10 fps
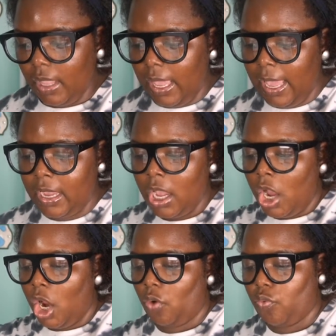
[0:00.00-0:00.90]
a
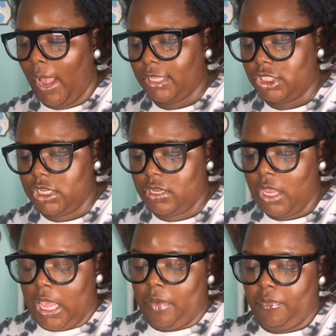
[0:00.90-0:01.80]
Huarache
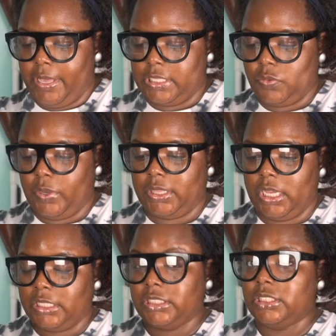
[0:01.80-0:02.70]
mixed with
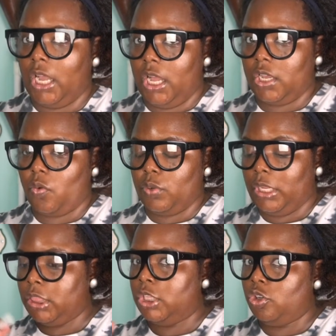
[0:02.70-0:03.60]
a dunk with
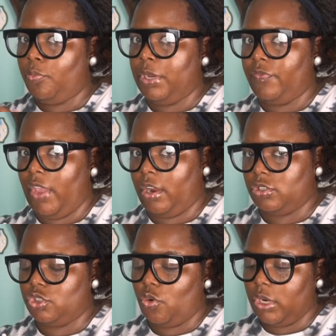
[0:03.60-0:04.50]
a little bit of Air
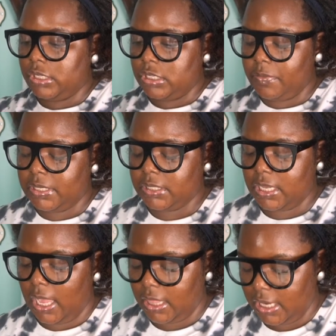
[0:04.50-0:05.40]
Jordan mixed
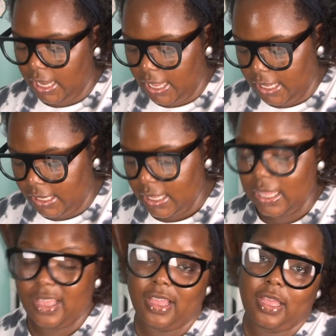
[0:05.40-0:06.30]
together. And
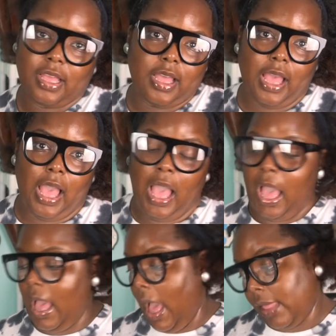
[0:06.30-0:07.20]

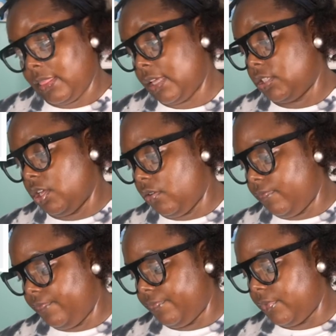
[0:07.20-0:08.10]
I think it's
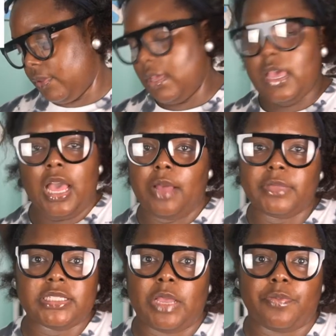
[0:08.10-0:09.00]
dope. I'm
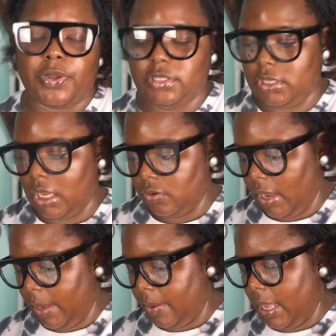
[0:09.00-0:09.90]
that type of person. Y'all know
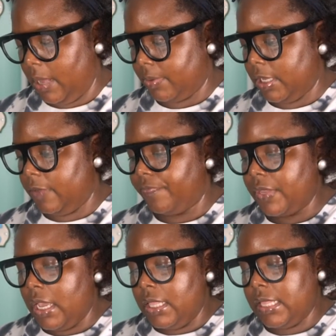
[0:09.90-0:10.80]
how I'm cut.
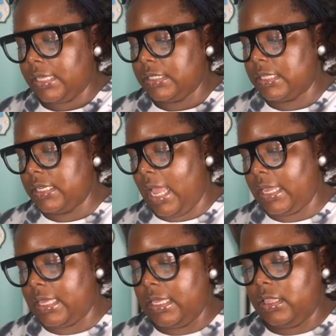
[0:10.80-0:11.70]
Next is the
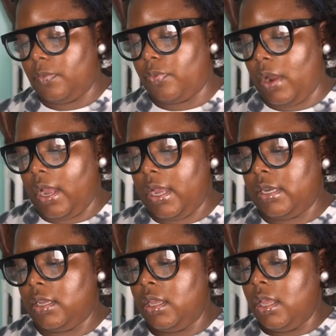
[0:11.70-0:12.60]
Nike
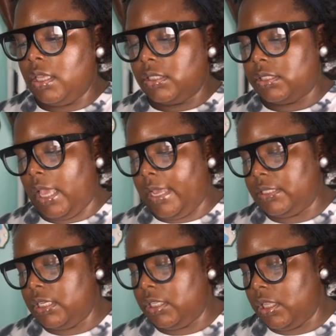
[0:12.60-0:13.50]
LeBron
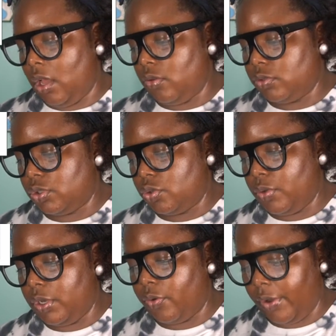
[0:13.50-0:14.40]
18 Low
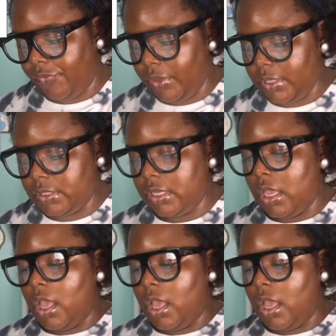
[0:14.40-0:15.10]
Stewie Griffins.